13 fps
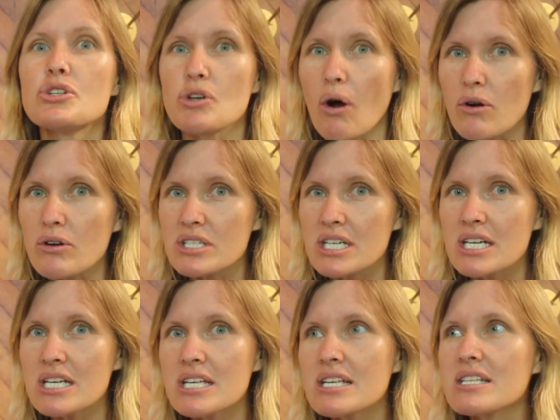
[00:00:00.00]

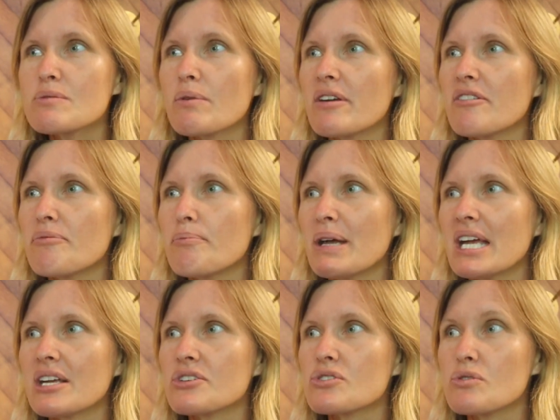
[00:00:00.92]
doctors, we've
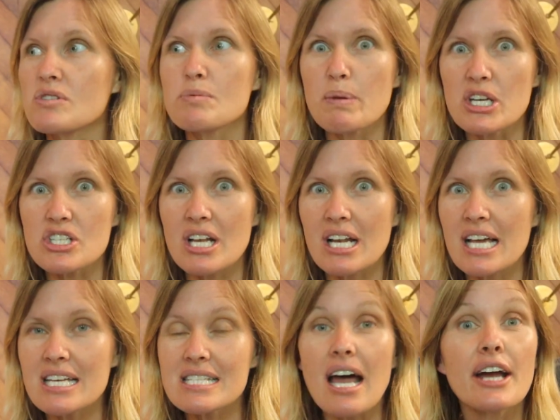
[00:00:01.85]
been to specialists.